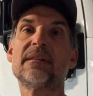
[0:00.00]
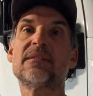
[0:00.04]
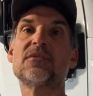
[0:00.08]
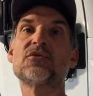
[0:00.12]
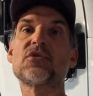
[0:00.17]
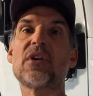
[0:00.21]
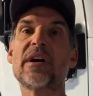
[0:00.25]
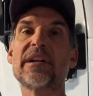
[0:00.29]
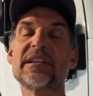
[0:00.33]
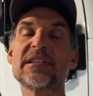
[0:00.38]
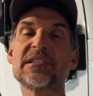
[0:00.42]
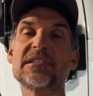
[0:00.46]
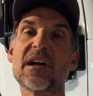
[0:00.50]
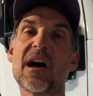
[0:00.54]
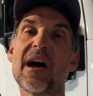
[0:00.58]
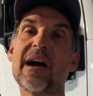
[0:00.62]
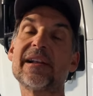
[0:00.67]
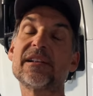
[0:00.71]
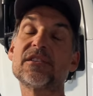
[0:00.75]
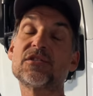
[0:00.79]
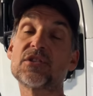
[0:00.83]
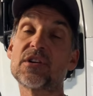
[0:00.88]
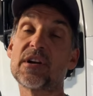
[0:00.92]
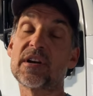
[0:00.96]
trying to
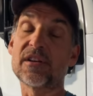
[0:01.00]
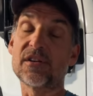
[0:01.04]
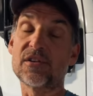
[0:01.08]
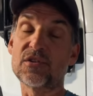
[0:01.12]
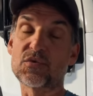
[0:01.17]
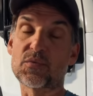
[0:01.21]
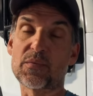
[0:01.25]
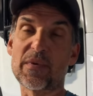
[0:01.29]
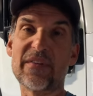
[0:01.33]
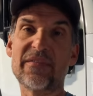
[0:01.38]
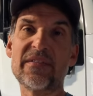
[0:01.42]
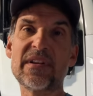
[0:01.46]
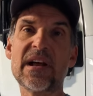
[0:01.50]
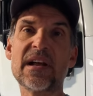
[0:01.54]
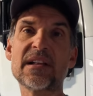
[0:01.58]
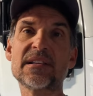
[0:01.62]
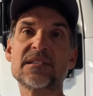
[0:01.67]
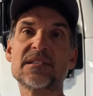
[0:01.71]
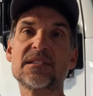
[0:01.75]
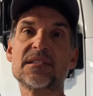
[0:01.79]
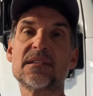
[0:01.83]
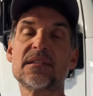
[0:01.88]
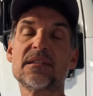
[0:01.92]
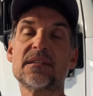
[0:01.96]
decide, should I use rib
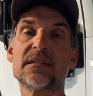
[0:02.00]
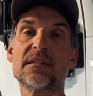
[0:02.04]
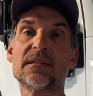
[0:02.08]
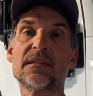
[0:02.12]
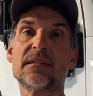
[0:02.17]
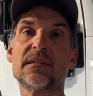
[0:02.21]
nuts,